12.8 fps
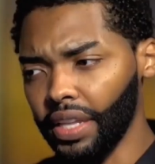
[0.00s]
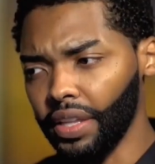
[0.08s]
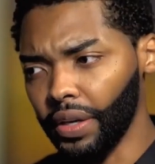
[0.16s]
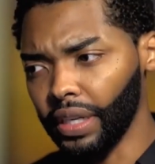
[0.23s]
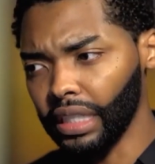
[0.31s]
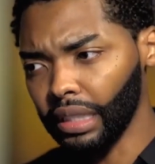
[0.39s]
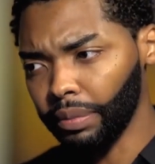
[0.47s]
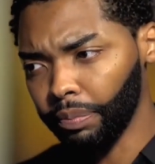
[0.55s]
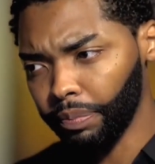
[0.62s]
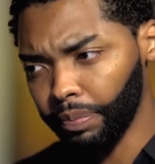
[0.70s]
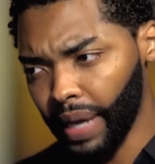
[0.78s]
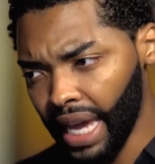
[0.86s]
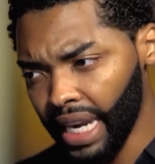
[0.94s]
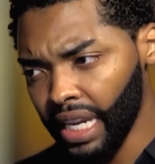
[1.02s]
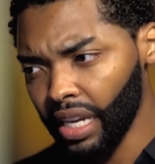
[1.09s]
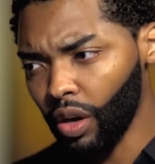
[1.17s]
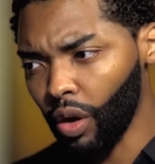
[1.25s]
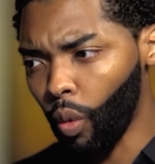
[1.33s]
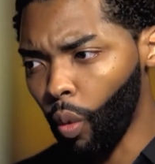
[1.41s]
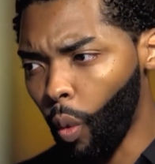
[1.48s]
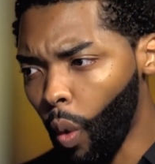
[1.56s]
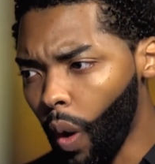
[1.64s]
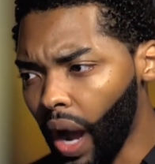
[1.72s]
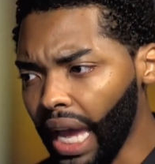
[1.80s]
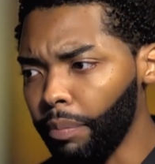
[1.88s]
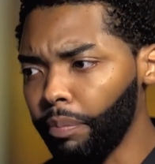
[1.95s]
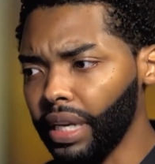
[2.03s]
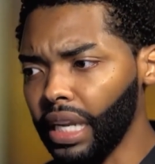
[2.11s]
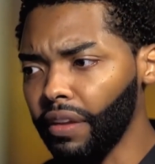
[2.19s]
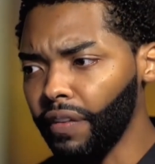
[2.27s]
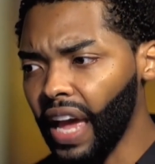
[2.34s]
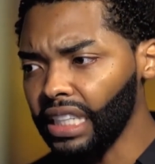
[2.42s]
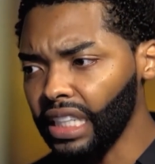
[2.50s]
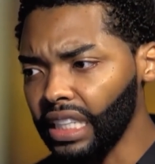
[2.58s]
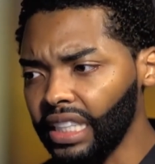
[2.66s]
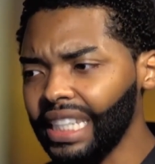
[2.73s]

either Hispanic or white, but he has a